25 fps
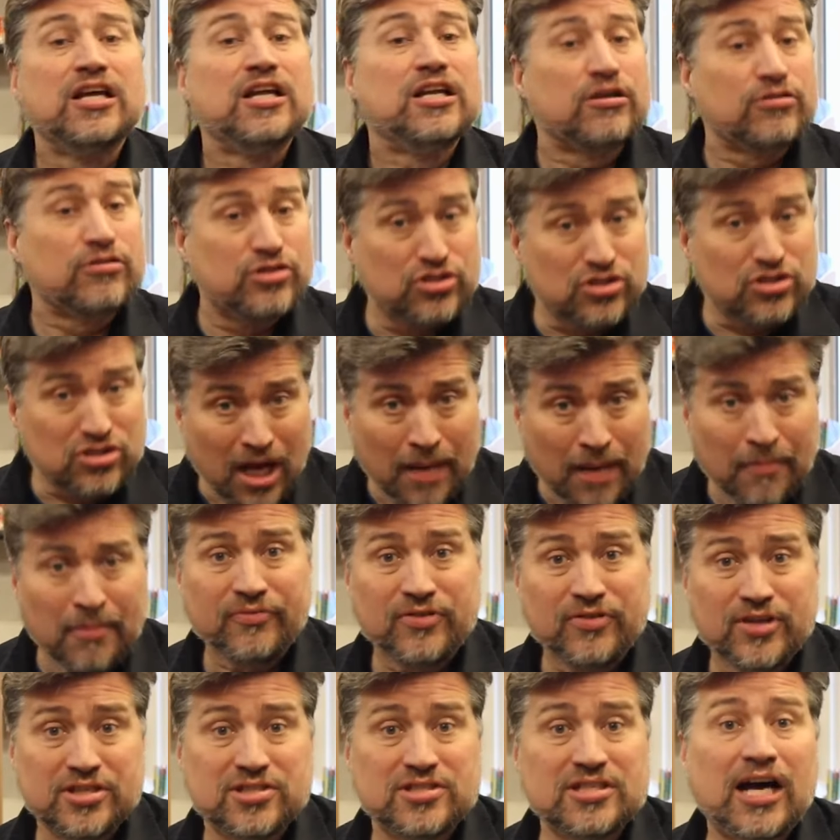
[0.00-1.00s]
Now, some
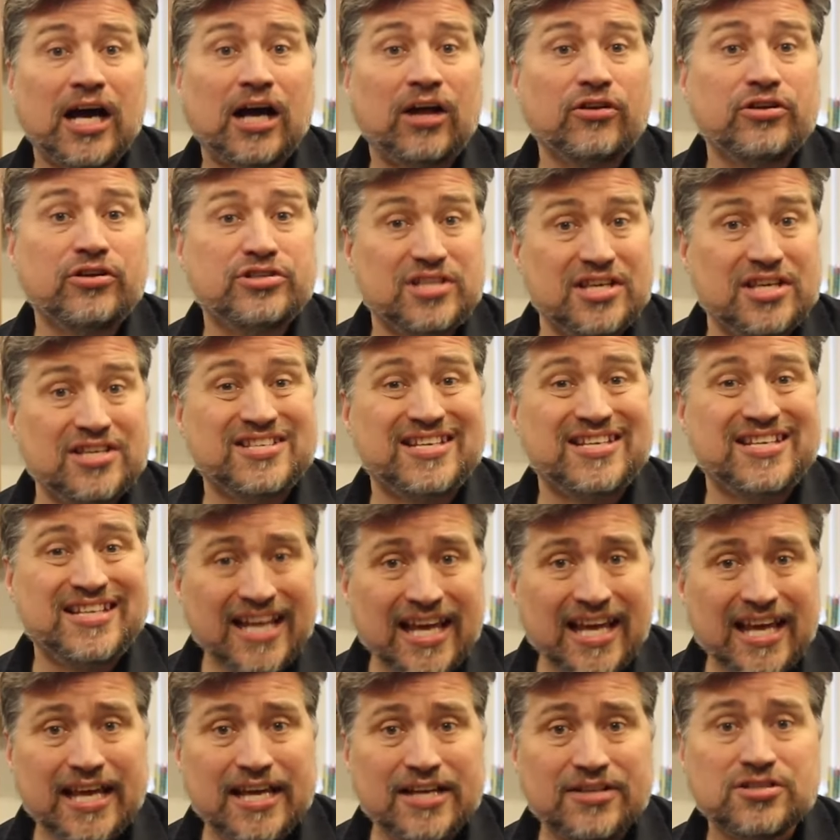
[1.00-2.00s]
of this knowledge is
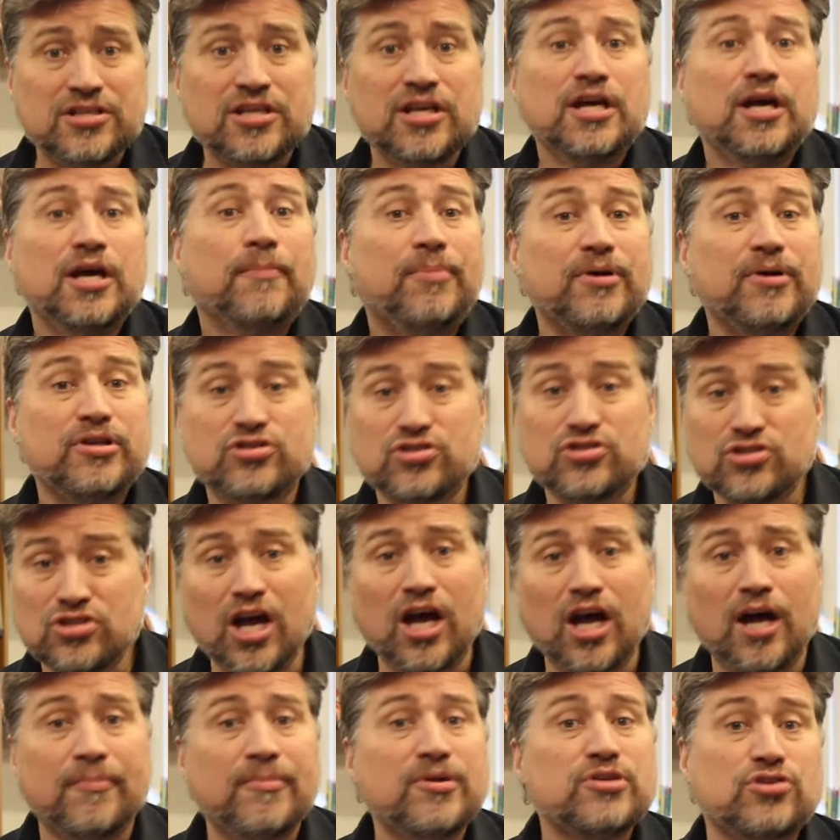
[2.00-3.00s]
innate, but
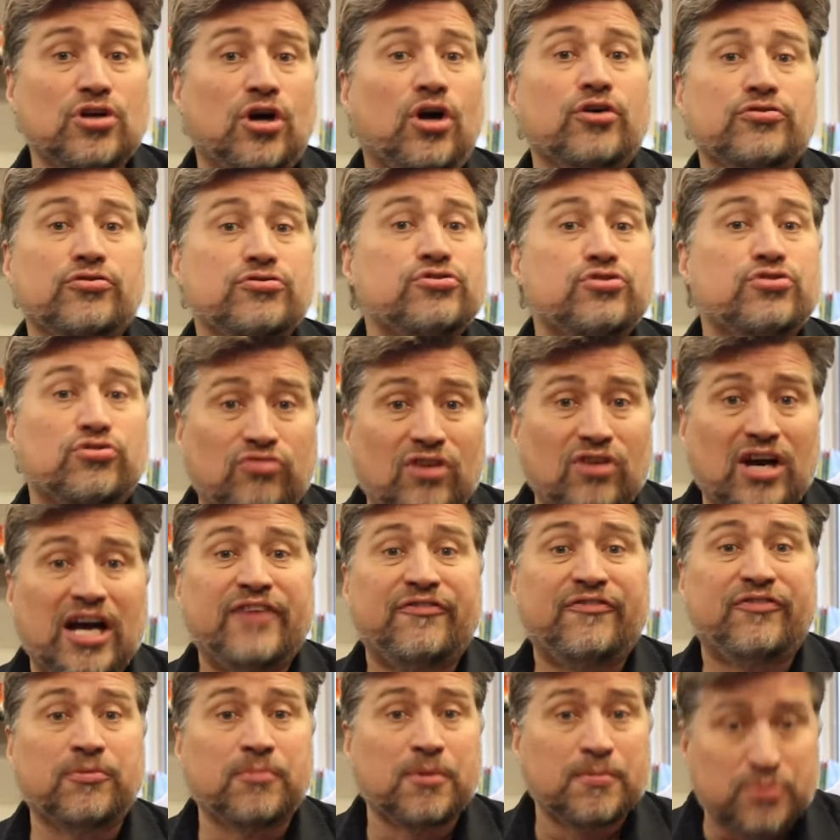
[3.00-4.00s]
some is also
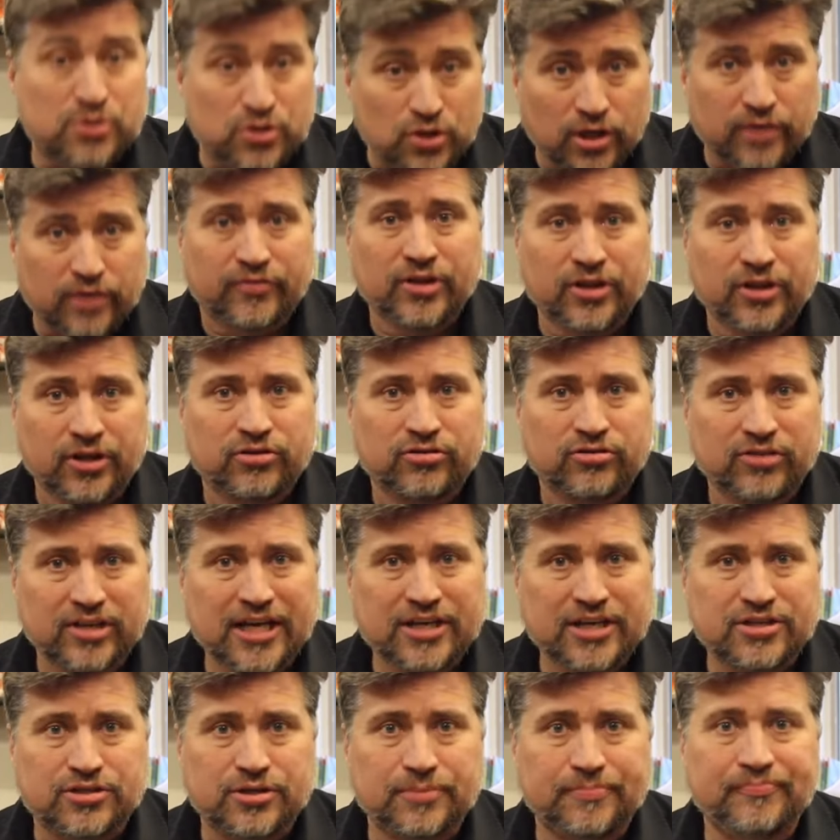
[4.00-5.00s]
derived from observing the
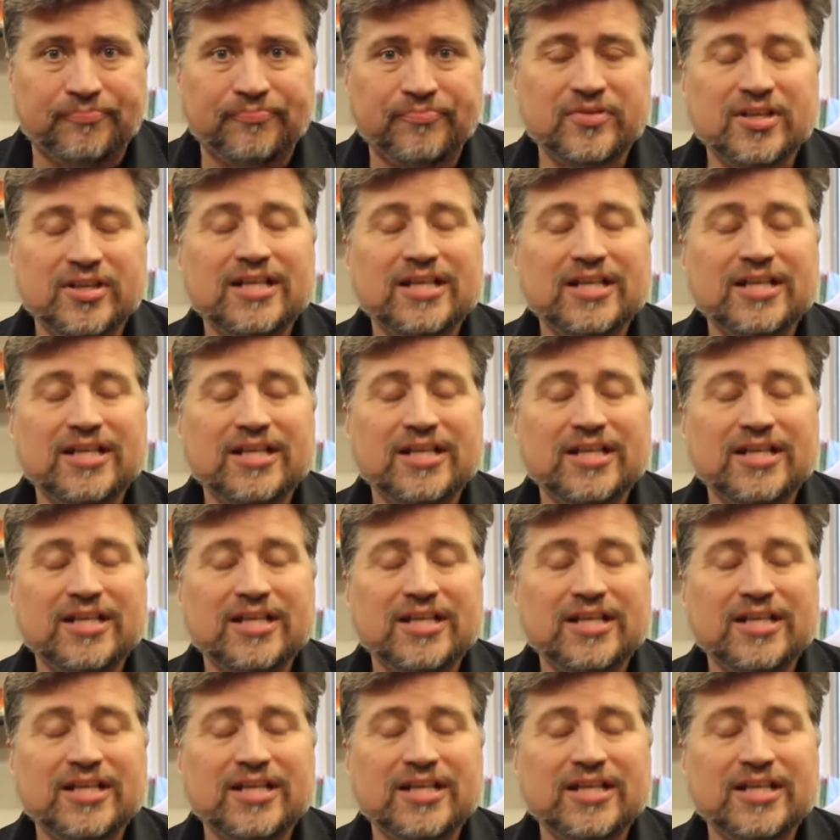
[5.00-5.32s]
creation.